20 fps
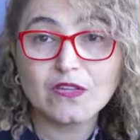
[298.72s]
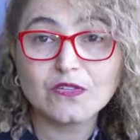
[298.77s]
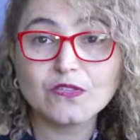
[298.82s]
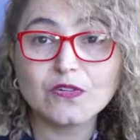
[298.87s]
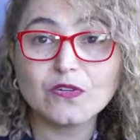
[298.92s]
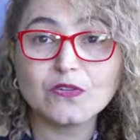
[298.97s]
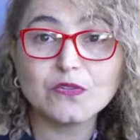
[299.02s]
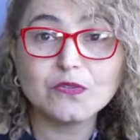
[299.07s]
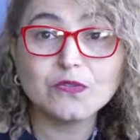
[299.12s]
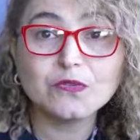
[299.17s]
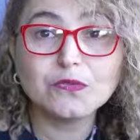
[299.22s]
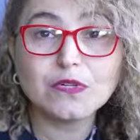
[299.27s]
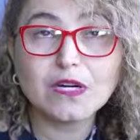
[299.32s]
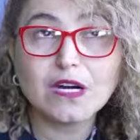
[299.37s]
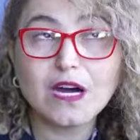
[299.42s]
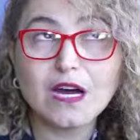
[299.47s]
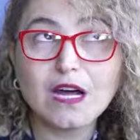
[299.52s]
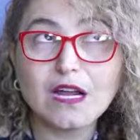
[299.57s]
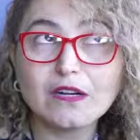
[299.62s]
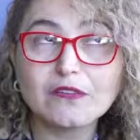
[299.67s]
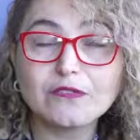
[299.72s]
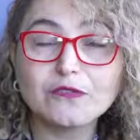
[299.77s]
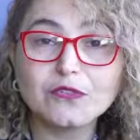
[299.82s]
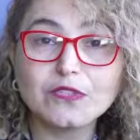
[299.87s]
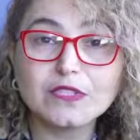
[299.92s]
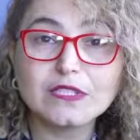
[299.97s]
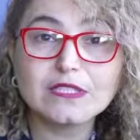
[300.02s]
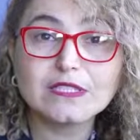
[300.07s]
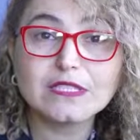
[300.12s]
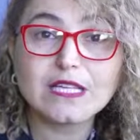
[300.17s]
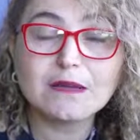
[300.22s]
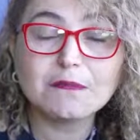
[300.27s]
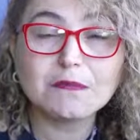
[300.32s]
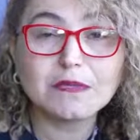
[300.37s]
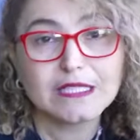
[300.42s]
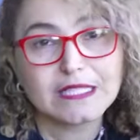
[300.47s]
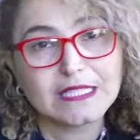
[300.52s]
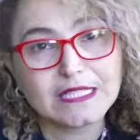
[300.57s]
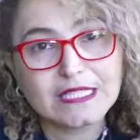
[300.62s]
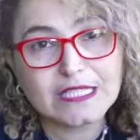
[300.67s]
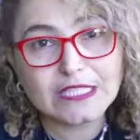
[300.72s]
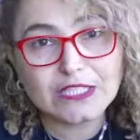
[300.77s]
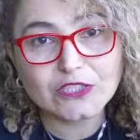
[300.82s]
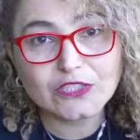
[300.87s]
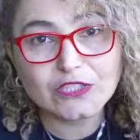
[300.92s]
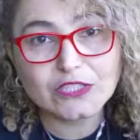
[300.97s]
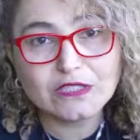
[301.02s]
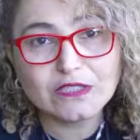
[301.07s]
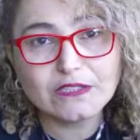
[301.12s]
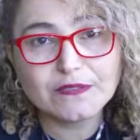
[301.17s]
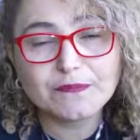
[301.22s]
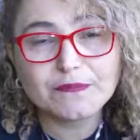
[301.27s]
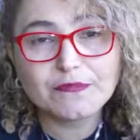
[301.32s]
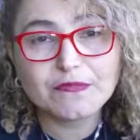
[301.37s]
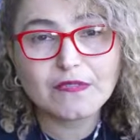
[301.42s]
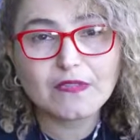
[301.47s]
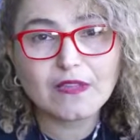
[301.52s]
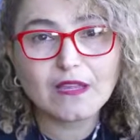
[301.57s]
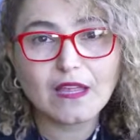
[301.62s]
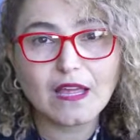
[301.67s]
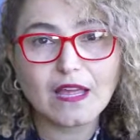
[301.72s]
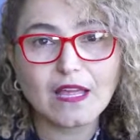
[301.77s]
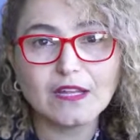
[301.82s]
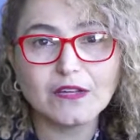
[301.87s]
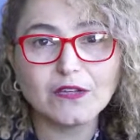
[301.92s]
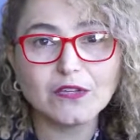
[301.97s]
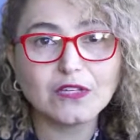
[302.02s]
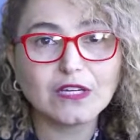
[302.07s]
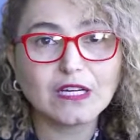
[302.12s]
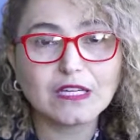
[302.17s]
So you are, for example, in the kitchen and you're